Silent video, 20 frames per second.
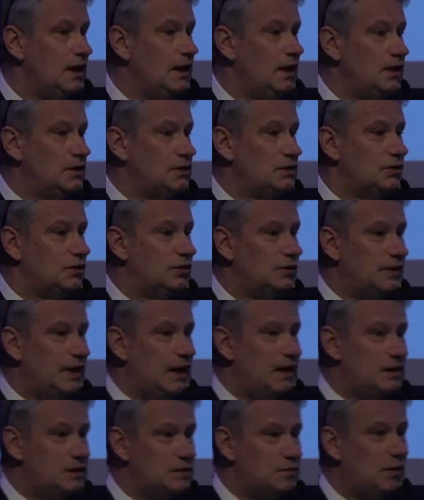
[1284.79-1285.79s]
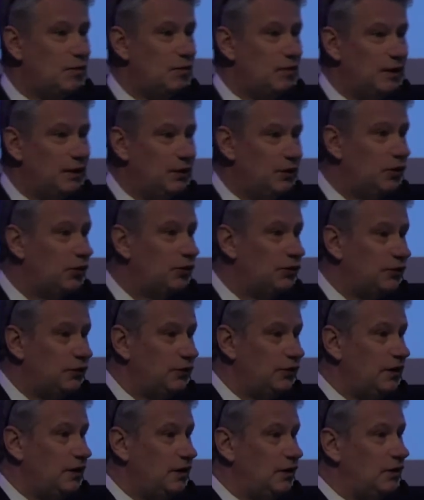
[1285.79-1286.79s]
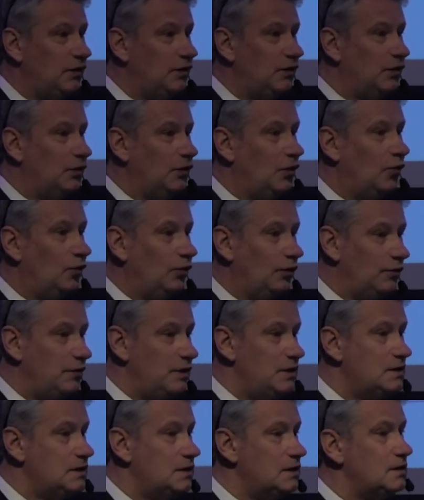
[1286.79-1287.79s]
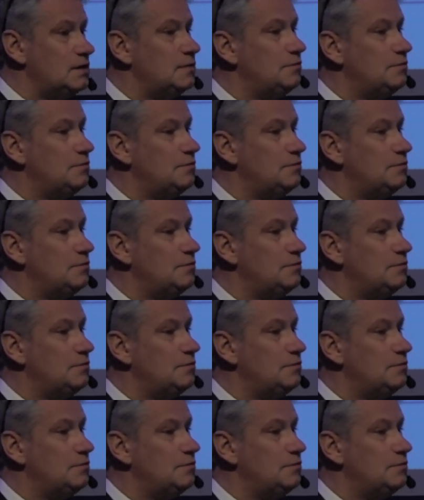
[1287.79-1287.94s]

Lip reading: So that is probably not the only reasons.